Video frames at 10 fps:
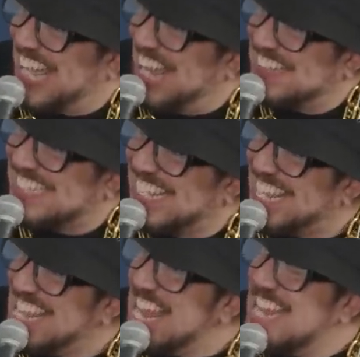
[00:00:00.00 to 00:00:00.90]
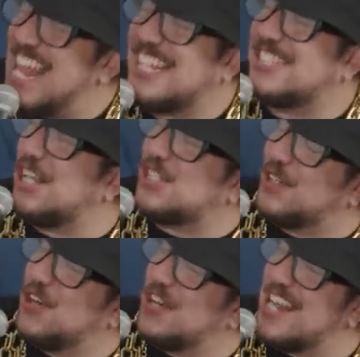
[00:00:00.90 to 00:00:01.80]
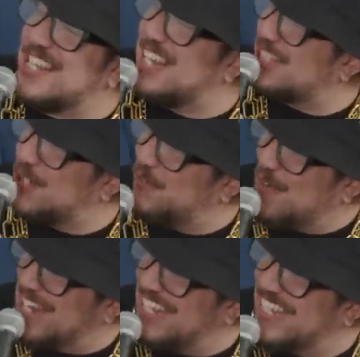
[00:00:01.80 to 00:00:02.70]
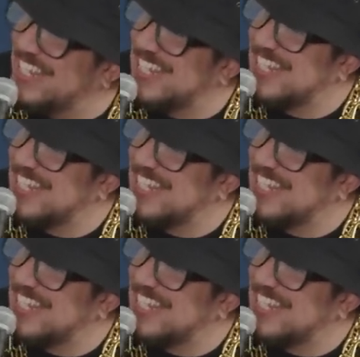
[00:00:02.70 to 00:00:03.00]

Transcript: yeah, yeah, That's such like, a good idea. That's little so funny. gifts and